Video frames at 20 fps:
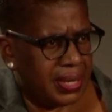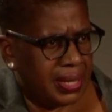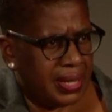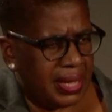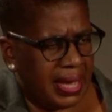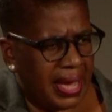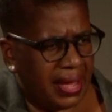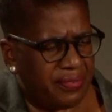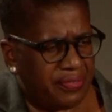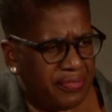
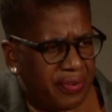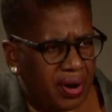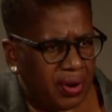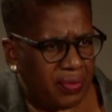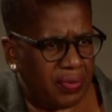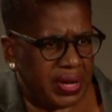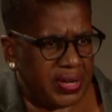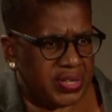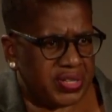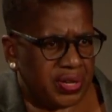It had
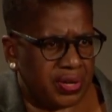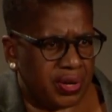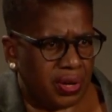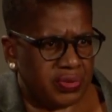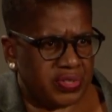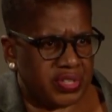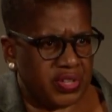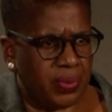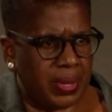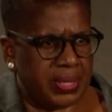far-reaching
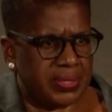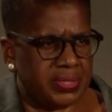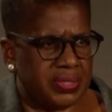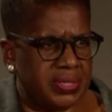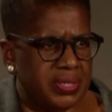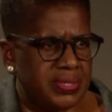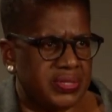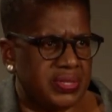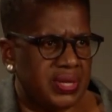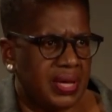
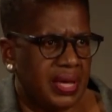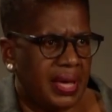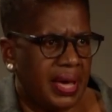consequences,